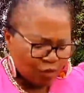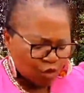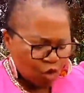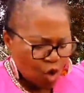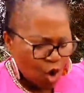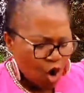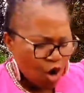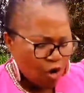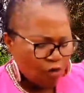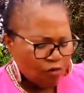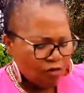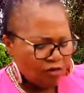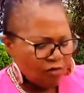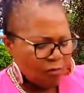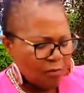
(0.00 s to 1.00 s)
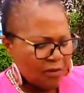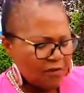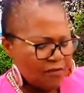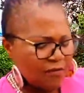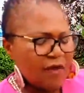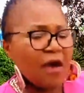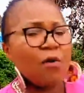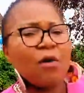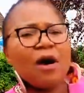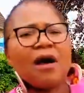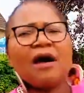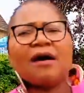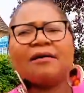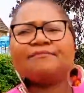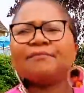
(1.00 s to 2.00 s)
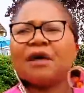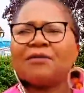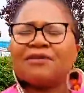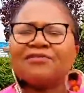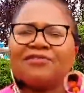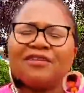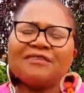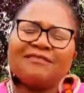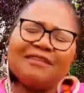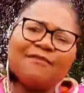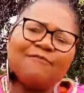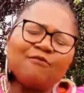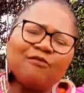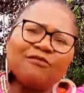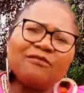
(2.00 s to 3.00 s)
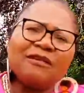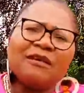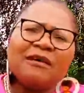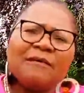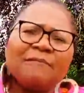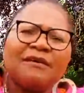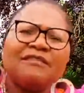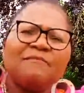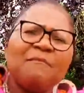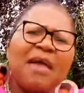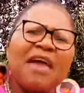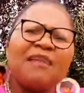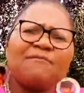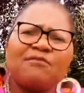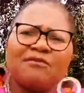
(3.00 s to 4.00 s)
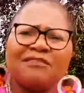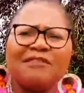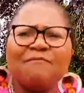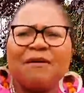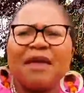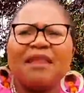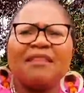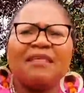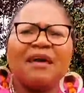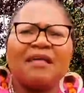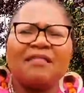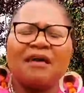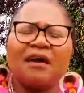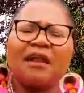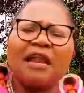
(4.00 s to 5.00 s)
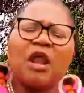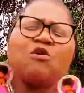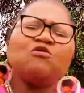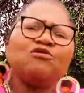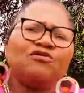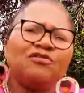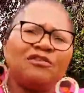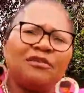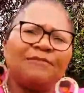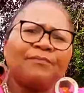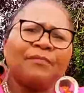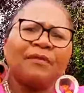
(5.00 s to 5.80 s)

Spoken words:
to go to express our stress levels. But men, mostly men, they're closed.